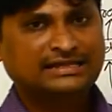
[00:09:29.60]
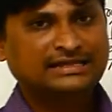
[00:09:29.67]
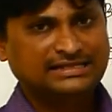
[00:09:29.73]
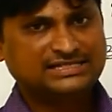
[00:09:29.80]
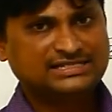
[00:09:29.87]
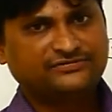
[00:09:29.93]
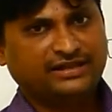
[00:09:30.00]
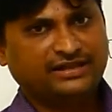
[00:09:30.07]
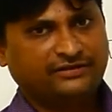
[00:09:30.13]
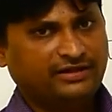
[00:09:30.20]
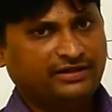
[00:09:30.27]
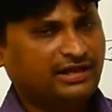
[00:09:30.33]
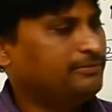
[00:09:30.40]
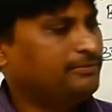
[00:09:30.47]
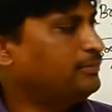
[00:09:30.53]
This very,
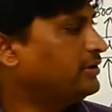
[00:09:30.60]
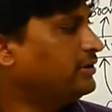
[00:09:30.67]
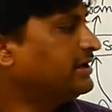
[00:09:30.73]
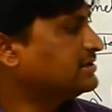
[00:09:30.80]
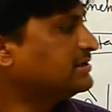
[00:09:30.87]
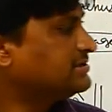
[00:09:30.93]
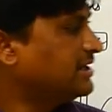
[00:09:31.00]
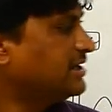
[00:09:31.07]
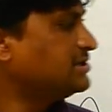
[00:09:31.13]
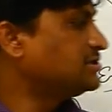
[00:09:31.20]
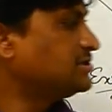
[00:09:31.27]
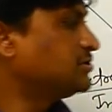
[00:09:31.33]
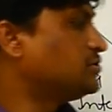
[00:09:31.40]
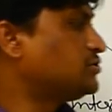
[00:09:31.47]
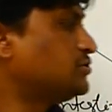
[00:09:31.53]
very important stage
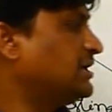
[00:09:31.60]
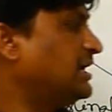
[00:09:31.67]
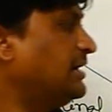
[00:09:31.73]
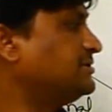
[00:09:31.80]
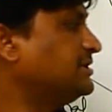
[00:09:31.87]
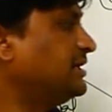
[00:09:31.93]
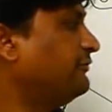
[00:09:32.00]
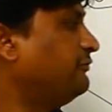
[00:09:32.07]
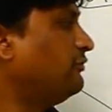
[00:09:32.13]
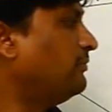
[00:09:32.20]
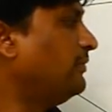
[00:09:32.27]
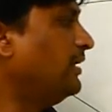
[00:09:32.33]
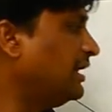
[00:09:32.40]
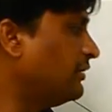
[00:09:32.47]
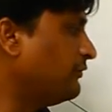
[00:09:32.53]
is goes to
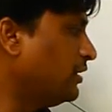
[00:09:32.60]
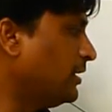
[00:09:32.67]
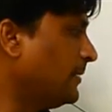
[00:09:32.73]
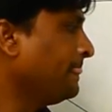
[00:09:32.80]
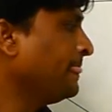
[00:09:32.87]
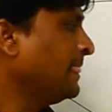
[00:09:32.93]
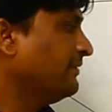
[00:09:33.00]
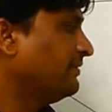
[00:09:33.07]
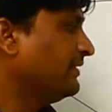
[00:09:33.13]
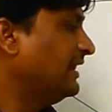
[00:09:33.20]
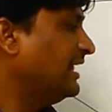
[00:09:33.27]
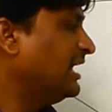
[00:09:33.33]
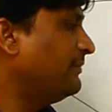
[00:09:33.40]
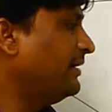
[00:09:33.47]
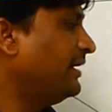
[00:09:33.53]
rhabditiform larva. The
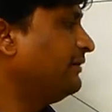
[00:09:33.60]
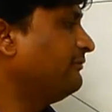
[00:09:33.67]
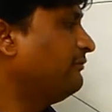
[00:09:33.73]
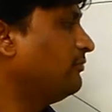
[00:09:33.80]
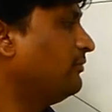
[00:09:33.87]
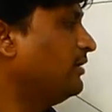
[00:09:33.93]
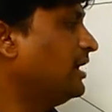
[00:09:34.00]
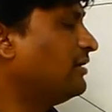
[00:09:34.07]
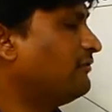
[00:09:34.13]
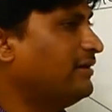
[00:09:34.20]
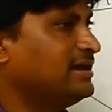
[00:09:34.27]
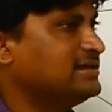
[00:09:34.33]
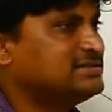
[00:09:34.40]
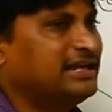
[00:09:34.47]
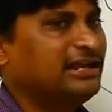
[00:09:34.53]
rhabditiform larva
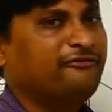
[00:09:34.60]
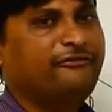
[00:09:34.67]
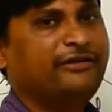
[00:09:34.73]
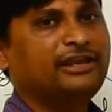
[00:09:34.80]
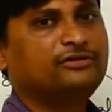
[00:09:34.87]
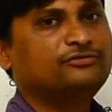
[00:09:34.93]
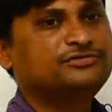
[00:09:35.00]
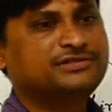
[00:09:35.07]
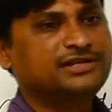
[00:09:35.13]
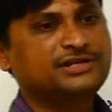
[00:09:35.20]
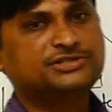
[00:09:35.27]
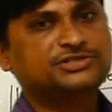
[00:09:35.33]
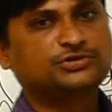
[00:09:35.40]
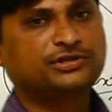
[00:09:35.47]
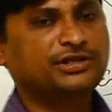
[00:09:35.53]
is infective
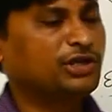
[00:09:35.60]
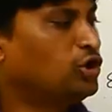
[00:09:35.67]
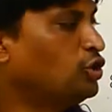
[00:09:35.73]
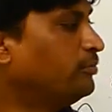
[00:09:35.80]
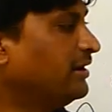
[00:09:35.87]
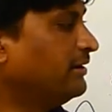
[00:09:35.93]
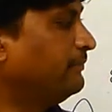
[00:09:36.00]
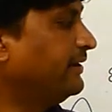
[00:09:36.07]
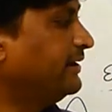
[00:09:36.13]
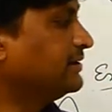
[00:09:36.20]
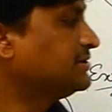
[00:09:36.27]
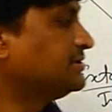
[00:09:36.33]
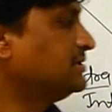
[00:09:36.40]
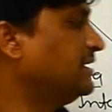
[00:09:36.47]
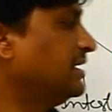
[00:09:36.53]
stage to the human
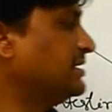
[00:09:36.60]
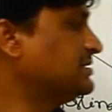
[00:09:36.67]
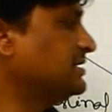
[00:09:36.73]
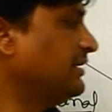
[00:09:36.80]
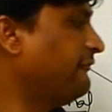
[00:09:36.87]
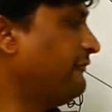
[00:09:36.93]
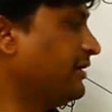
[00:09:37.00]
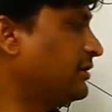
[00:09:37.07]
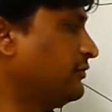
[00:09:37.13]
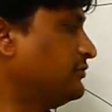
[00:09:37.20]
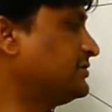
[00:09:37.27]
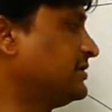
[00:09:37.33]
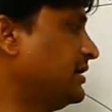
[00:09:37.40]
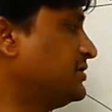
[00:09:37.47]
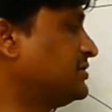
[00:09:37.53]
beings. That is infective
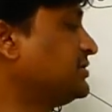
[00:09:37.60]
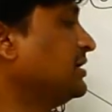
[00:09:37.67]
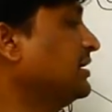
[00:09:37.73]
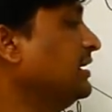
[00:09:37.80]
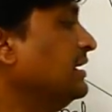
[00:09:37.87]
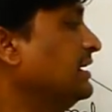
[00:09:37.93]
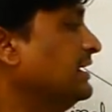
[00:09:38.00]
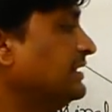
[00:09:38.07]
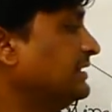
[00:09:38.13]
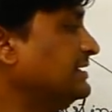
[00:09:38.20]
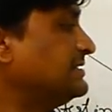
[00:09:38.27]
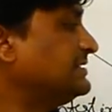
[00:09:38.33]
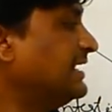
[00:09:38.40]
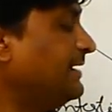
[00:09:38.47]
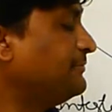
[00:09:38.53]
stage.
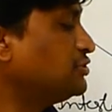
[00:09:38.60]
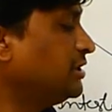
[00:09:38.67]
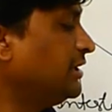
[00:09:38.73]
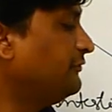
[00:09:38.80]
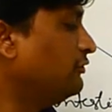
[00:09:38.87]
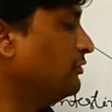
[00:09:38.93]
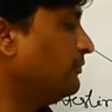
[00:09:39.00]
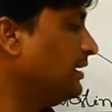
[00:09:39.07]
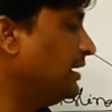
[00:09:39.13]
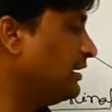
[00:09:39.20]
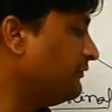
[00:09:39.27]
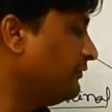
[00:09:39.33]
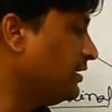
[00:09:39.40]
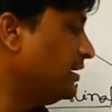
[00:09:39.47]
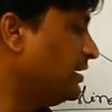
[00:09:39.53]
This rhabditiform
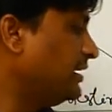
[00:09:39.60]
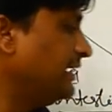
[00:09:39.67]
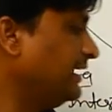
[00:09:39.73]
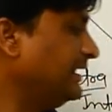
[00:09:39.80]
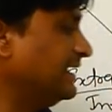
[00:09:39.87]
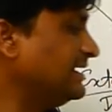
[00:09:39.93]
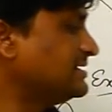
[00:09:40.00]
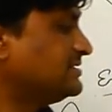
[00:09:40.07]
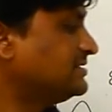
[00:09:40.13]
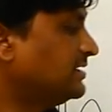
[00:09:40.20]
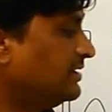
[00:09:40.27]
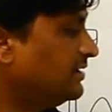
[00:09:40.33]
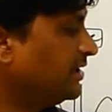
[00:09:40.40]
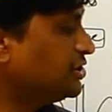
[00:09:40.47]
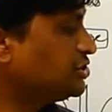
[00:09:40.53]
larva, it is
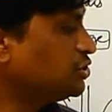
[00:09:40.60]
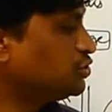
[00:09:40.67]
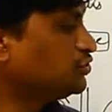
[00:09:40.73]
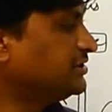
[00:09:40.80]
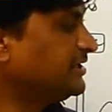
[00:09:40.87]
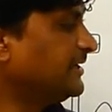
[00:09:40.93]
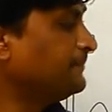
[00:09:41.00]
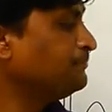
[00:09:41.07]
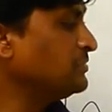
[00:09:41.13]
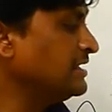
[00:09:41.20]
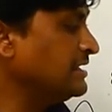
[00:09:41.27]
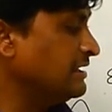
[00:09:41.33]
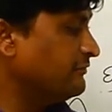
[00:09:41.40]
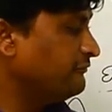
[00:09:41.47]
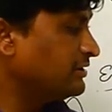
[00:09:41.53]
reached to the
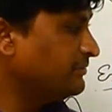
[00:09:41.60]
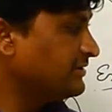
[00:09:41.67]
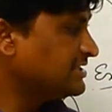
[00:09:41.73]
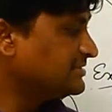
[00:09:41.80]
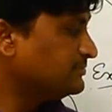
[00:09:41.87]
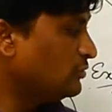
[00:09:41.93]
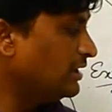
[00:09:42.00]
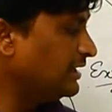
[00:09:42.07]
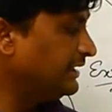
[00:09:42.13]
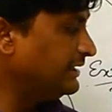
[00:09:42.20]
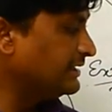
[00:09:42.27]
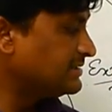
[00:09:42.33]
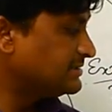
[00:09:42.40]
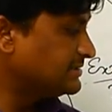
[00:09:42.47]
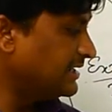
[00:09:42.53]
from the small
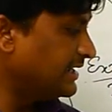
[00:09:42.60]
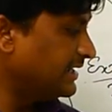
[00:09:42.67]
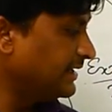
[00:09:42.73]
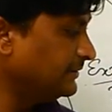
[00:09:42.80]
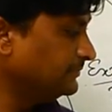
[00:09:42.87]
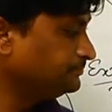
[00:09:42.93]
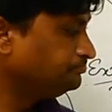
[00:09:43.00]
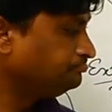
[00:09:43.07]
intestine.